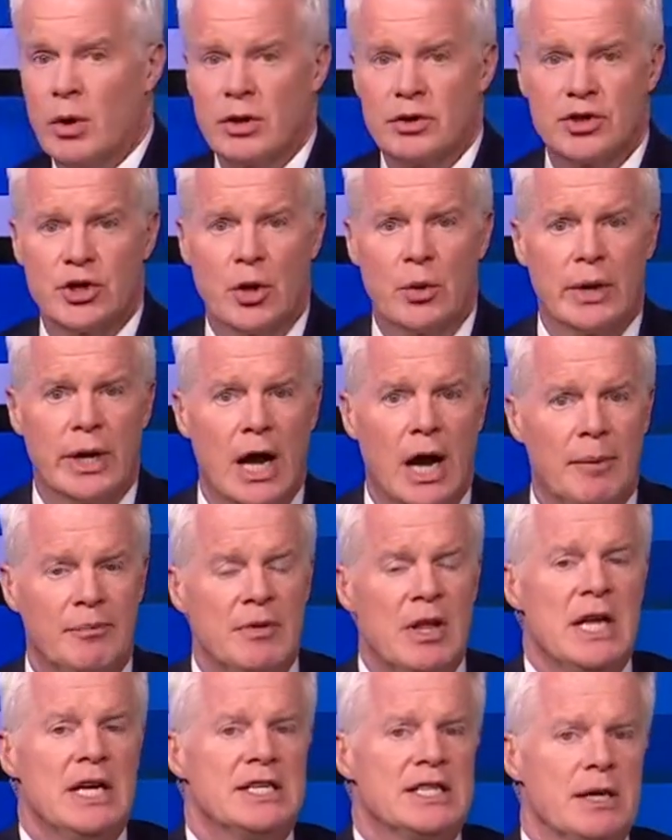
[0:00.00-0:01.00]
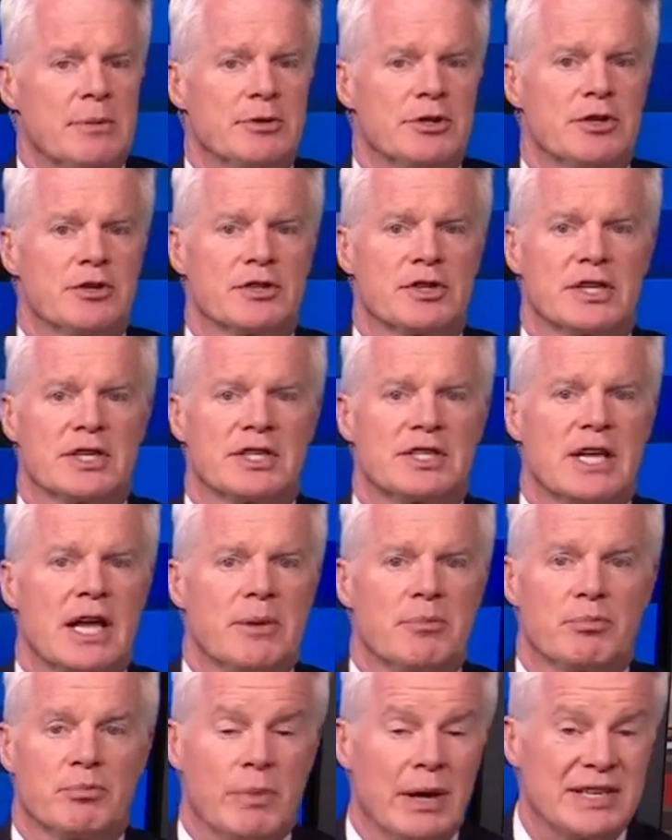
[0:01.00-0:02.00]
are showing up. Temperatures are going to stay
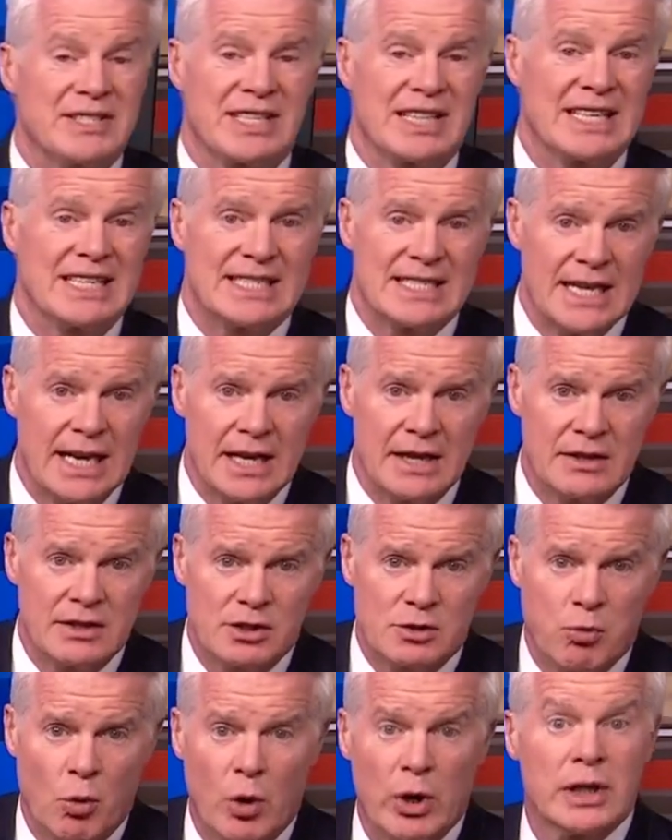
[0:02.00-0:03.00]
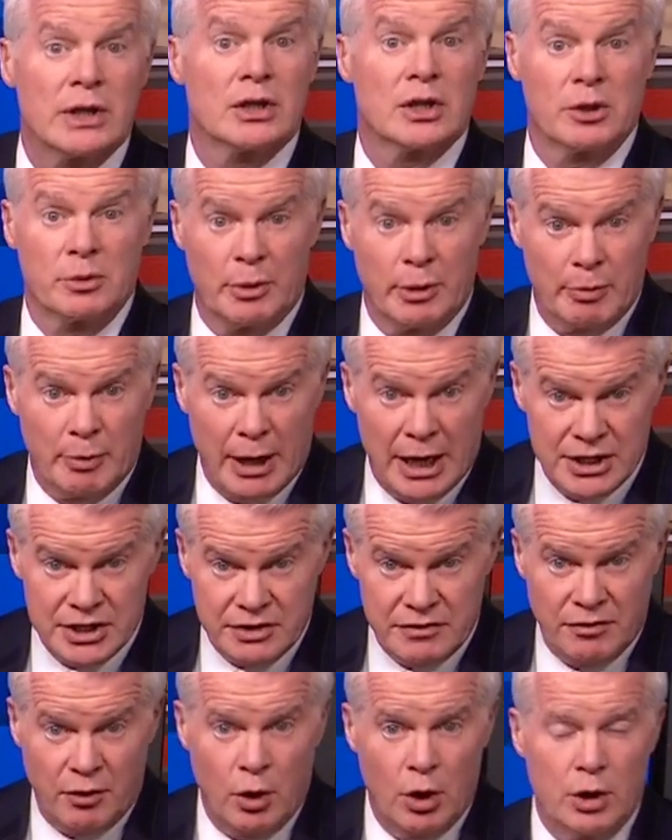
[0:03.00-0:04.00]
basically steady this morning. A little bit of patchy
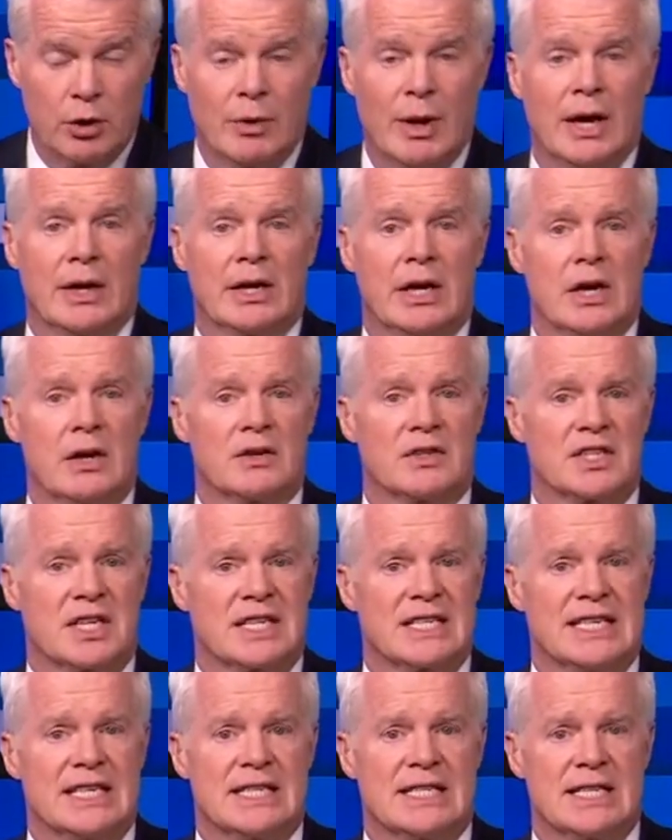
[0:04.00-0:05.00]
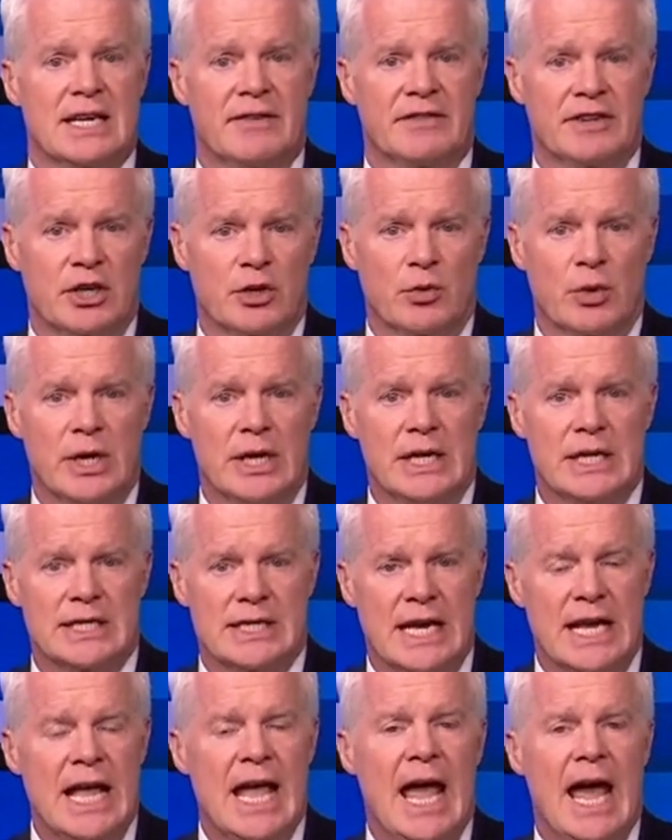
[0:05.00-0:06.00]
fog around here, 67 degrees,
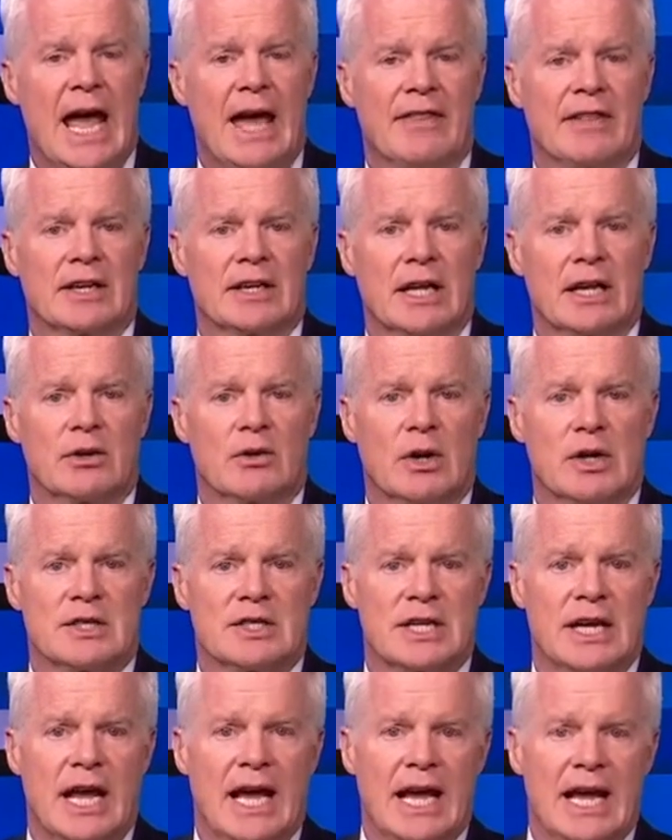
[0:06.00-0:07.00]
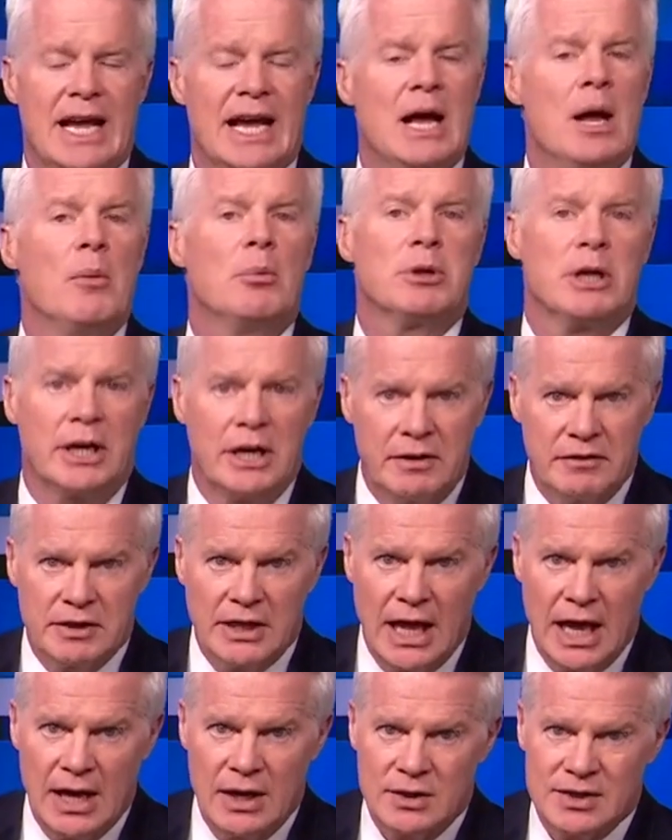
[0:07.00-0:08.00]
and then later on today, plenty of
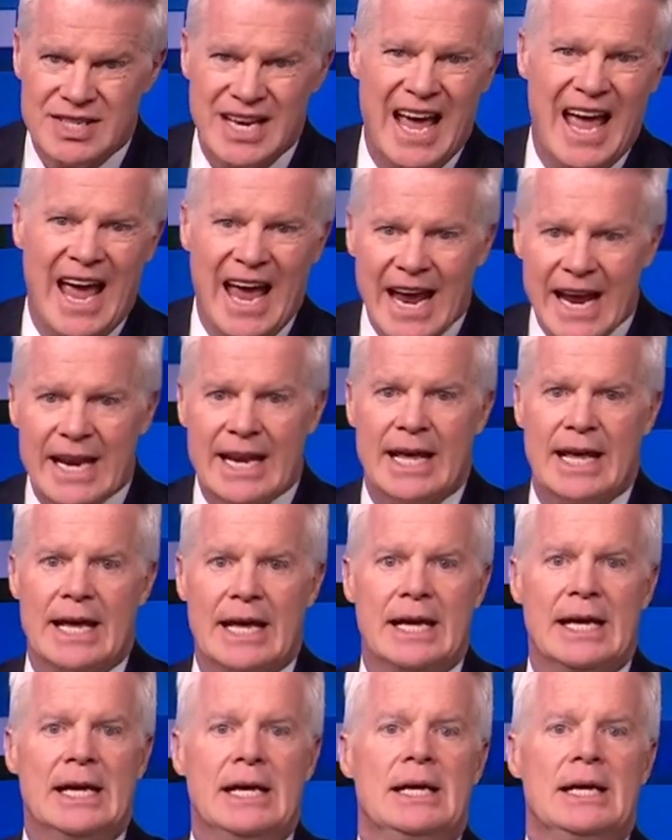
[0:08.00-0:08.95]
clouds, 80